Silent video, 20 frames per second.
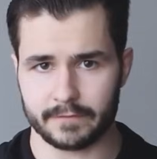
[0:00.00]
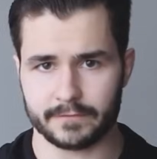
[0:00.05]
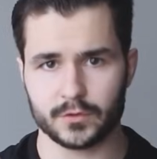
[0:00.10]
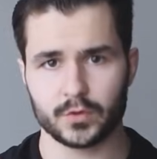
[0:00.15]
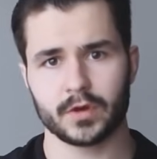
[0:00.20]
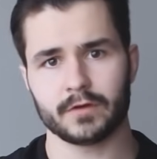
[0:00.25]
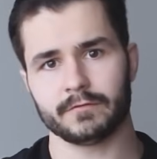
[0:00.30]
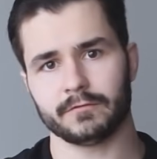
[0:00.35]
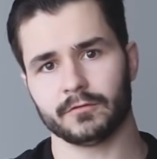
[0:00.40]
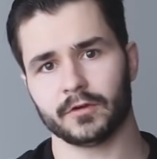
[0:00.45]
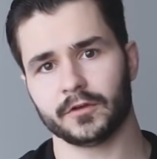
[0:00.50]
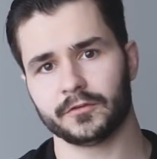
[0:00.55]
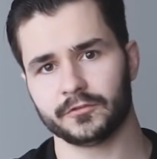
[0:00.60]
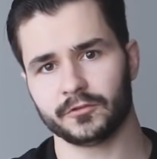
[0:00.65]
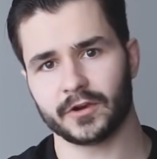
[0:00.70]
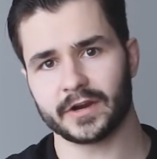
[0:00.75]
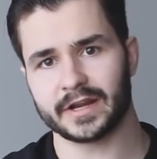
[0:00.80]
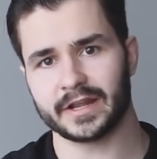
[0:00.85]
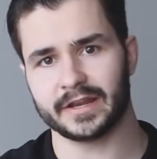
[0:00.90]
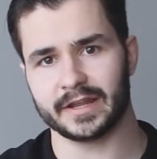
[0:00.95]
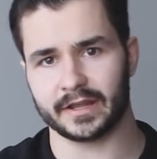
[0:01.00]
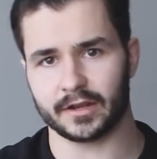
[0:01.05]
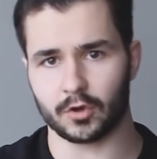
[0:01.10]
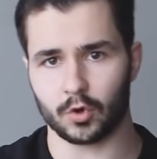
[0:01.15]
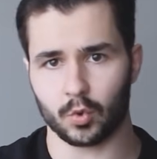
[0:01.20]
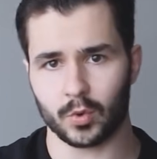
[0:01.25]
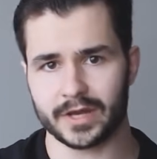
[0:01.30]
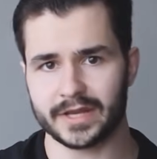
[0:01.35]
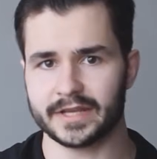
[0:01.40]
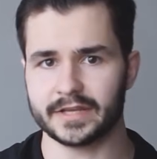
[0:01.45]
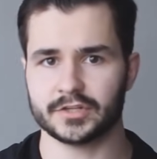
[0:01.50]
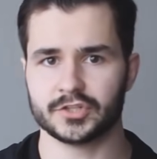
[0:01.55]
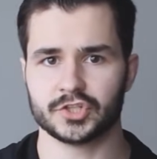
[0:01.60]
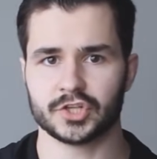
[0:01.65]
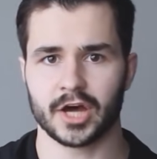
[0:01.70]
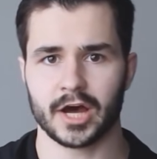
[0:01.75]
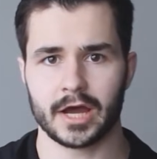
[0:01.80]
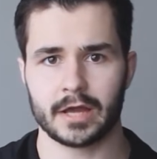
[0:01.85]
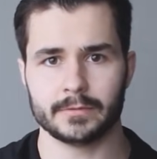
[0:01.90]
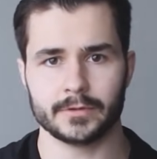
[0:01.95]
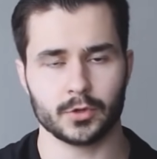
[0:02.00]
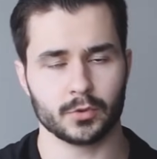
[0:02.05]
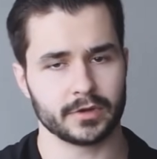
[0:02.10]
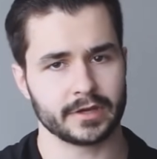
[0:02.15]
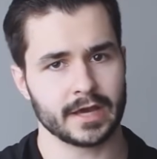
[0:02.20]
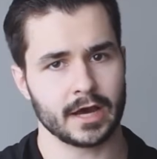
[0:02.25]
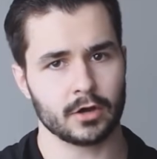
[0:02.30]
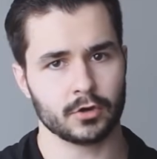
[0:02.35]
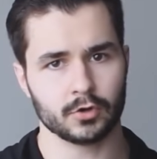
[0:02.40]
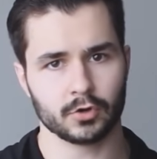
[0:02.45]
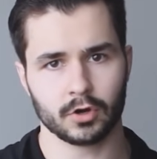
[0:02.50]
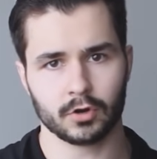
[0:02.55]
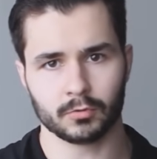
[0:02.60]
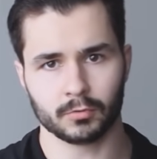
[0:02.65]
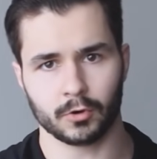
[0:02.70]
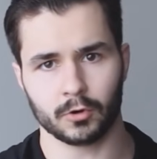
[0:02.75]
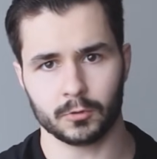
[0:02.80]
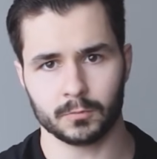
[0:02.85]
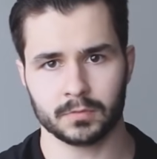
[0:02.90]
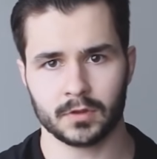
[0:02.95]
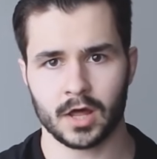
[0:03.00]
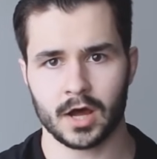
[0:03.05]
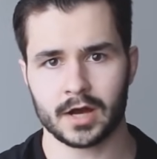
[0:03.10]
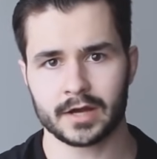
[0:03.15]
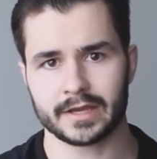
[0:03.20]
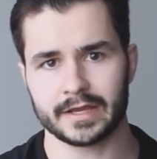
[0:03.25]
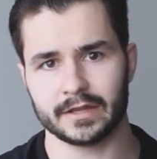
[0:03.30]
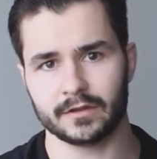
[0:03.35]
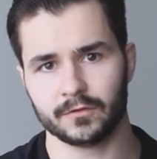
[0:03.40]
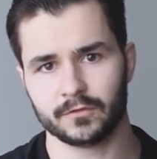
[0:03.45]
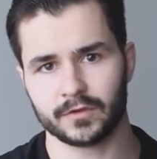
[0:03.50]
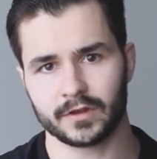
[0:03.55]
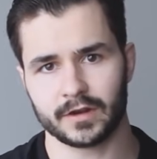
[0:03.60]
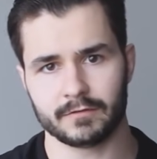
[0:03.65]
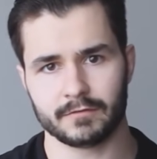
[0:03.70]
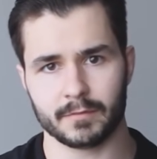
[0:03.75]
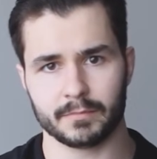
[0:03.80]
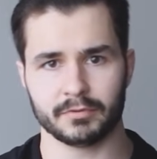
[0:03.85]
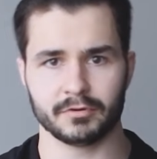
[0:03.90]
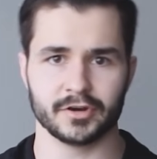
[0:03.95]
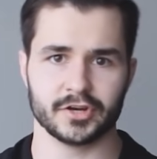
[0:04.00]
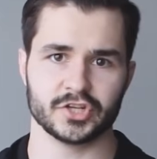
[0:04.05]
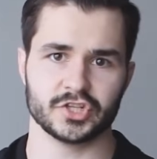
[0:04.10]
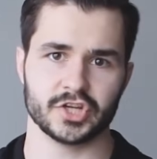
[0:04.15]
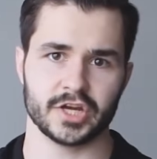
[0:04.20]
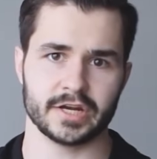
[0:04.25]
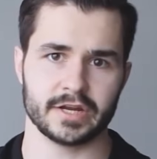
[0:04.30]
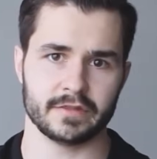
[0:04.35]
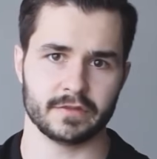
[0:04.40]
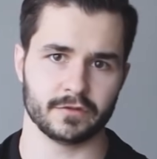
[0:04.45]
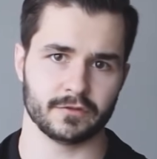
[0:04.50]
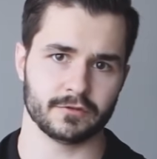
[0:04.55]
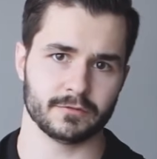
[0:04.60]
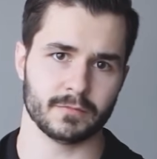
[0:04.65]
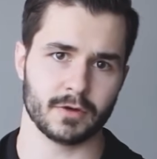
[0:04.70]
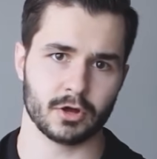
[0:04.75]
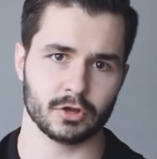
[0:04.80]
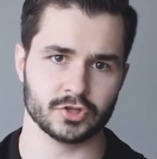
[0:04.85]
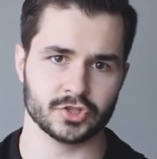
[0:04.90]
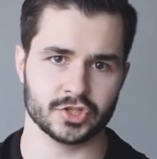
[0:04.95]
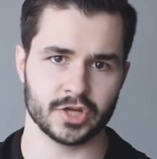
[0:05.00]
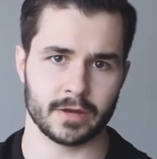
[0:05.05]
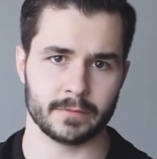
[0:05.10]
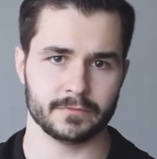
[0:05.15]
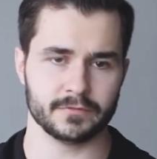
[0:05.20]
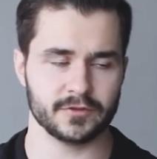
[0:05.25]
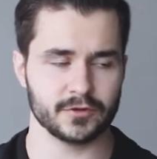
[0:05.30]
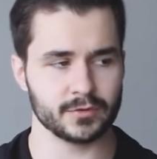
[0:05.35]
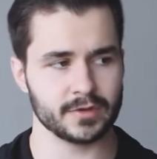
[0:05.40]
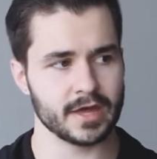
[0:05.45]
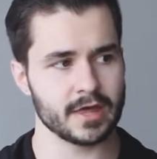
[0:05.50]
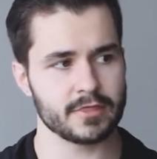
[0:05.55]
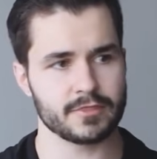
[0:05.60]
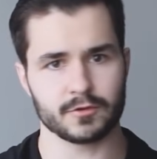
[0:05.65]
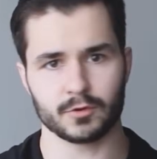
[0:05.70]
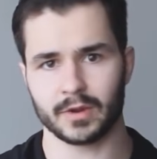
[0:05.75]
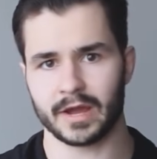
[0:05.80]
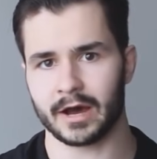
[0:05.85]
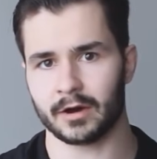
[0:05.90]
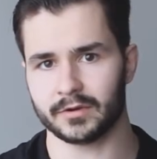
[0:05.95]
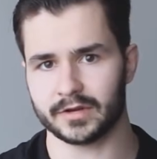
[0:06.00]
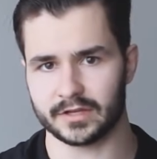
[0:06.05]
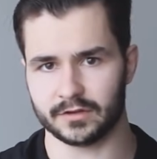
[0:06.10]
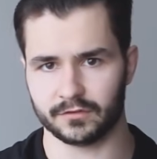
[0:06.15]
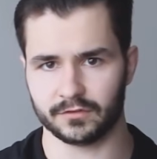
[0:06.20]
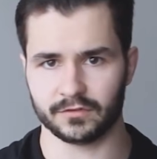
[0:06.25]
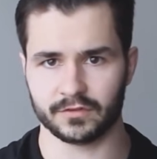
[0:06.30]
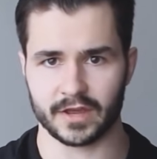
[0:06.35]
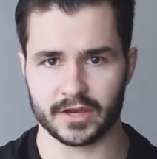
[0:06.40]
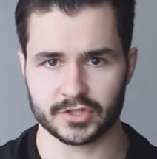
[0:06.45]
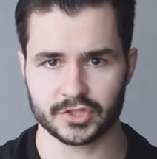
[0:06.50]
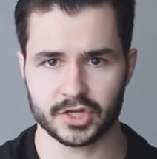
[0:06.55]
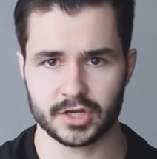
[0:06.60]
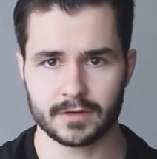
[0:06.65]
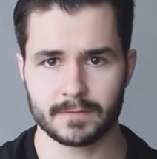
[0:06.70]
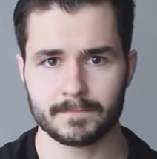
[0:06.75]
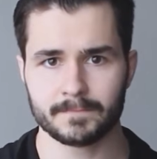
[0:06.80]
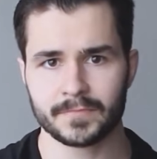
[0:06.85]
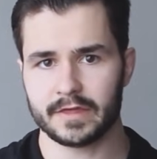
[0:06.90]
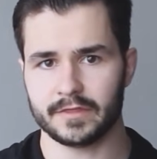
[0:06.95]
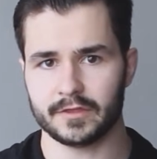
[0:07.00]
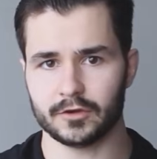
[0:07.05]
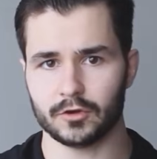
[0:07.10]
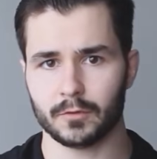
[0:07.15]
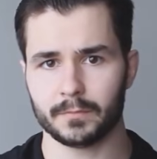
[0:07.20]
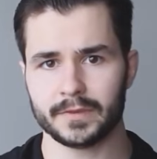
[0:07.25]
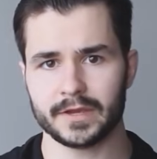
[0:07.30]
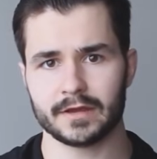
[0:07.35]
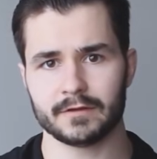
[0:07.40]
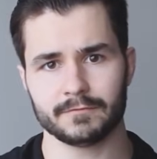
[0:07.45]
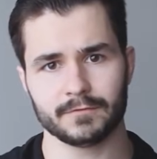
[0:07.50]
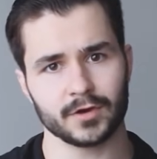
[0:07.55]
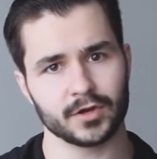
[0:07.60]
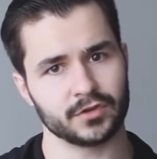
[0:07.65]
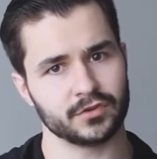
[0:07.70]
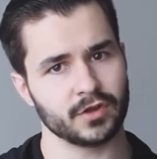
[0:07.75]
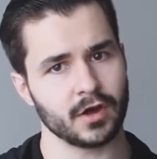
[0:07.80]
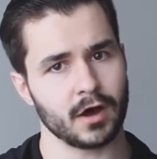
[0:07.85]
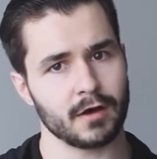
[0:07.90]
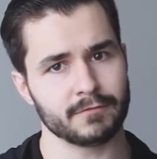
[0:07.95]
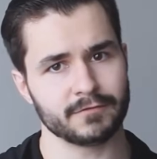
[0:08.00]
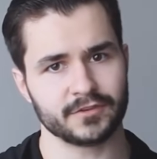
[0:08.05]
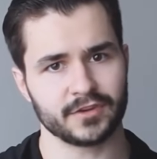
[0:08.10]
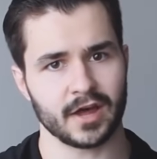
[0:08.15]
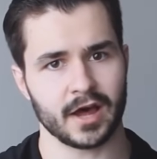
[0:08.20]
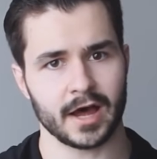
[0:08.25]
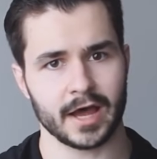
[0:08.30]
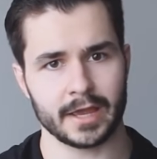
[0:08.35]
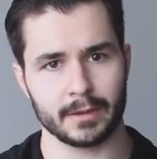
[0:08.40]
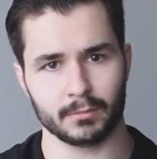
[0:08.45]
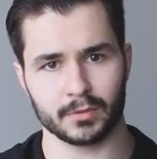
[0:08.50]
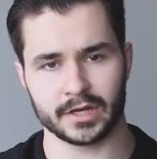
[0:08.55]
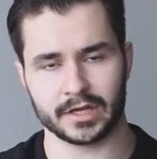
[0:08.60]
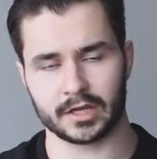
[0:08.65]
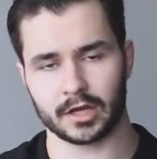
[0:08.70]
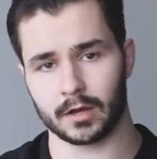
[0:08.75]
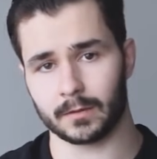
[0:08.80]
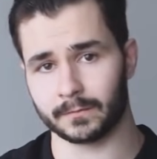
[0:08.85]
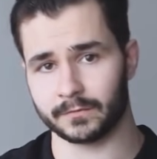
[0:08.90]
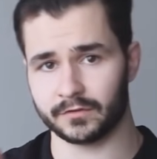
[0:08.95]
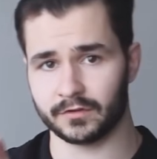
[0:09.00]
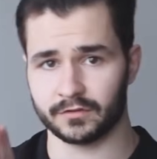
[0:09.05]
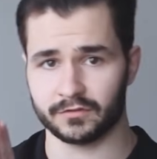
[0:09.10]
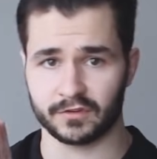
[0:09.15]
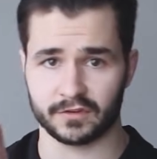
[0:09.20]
If you get frustrated and quit each time you encounter a roadblock instead of appreciating the small gems you get throughout each session, then you'll be in for a tough time when it comes to